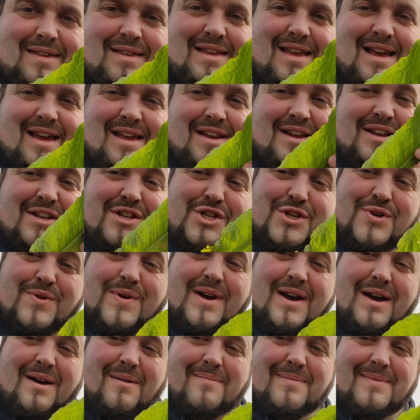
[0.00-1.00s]
Yeah, you can chew
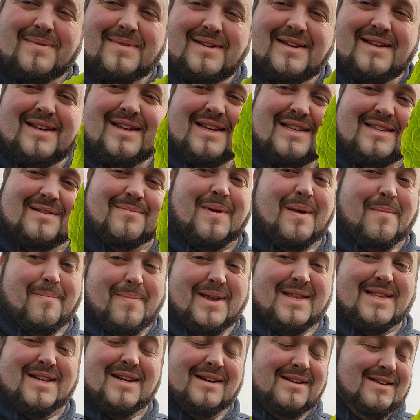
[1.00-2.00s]
it up. It is a bit
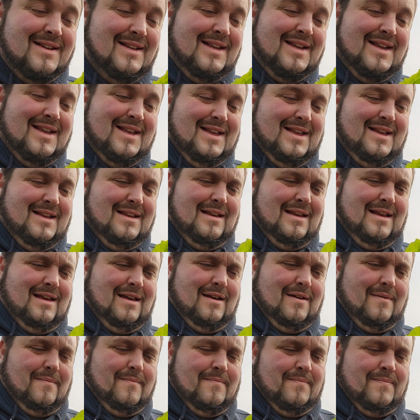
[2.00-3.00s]
bitter.
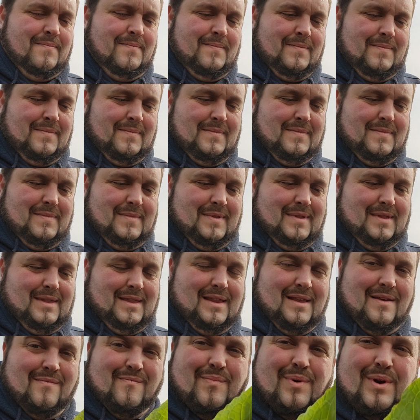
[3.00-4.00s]
And
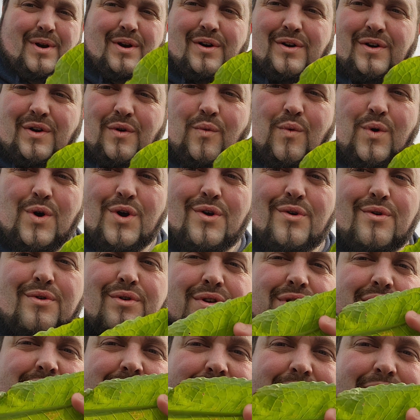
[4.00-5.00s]
put it on a
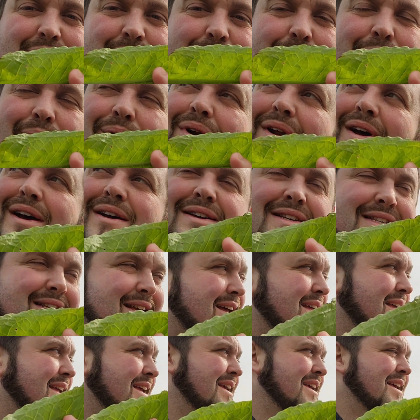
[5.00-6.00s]
wound. Or like you
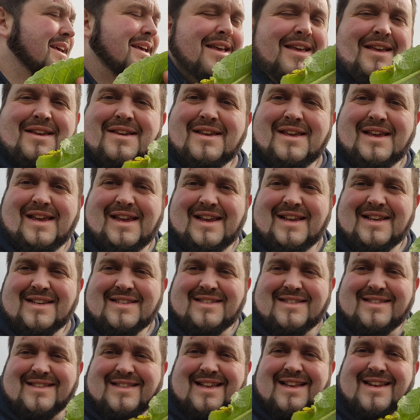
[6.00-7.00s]
say, it
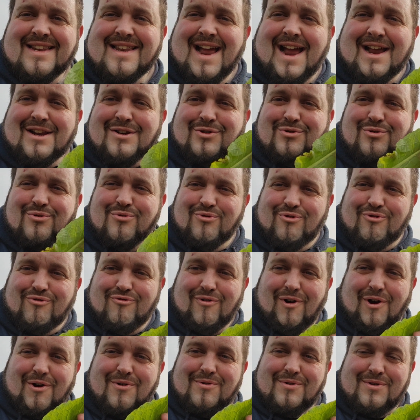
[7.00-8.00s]
is the natural
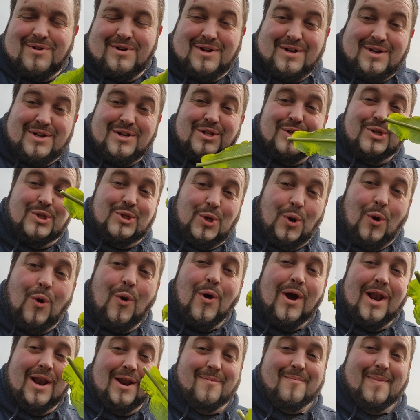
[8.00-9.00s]
grown
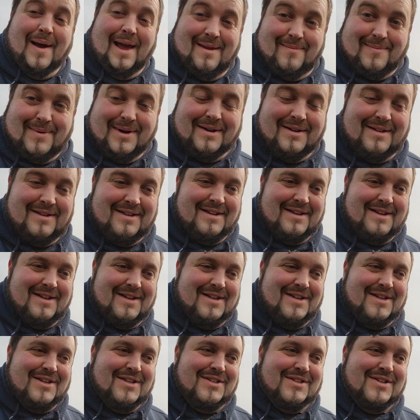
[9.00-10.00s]
toilet paper.
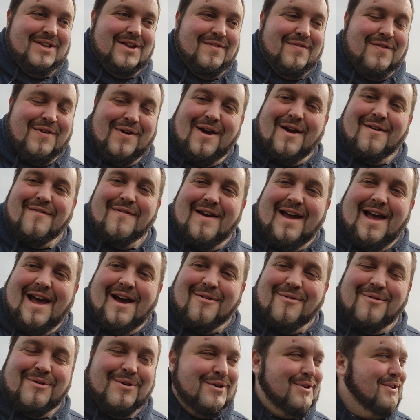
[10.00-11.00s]
So if you're ever
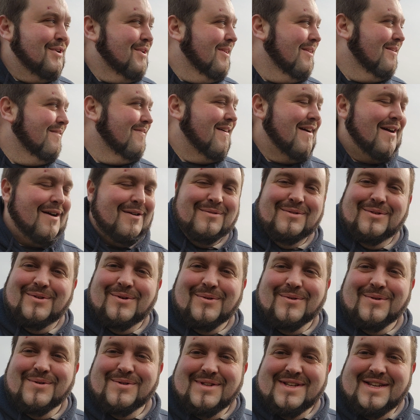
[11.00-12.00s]
out or you live
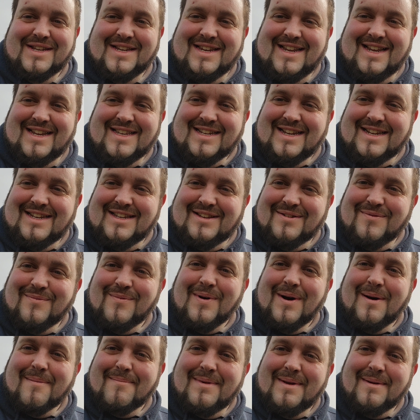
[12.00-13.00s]
outdoors and you need something to
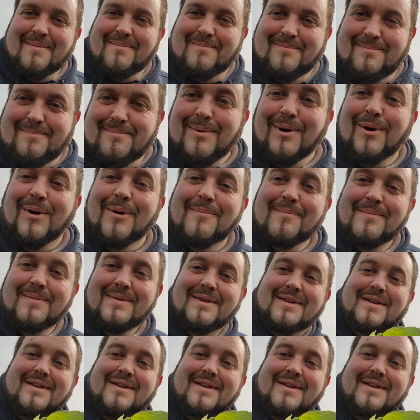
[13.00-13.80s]
wipe your bottom,